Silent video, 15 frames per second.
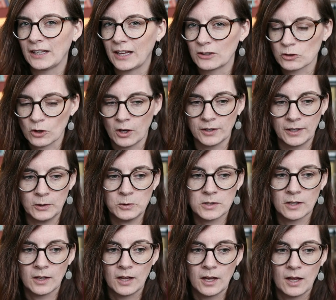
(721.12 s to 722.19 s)
going to get drawn
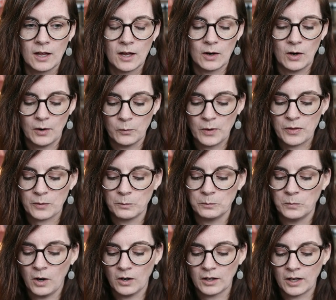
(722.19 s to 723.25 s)
out. With
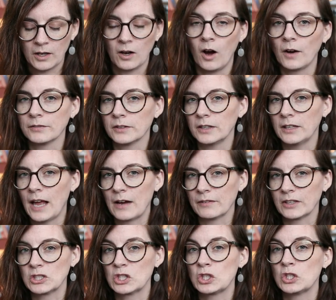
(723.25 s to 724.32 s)
manga often
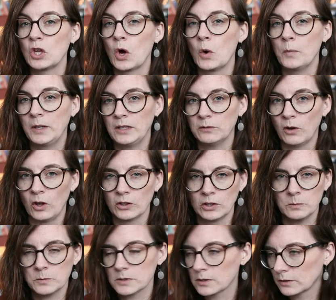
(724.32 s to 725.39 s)
having so many
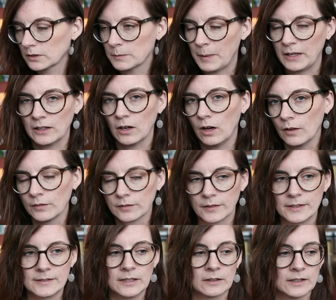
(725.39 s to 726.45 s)
volumes, depending on
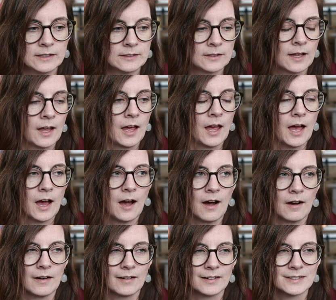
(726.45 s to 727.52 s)
the series,
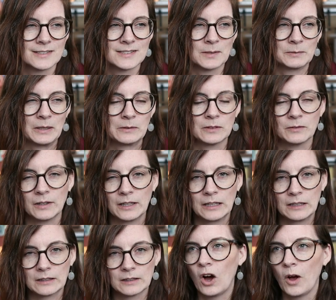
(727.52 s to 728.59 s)
sometimes I feel
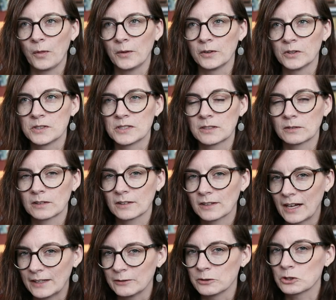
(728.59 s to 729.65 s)
like authors
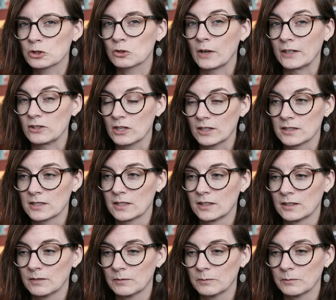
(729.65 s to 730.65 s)
kind of stretch it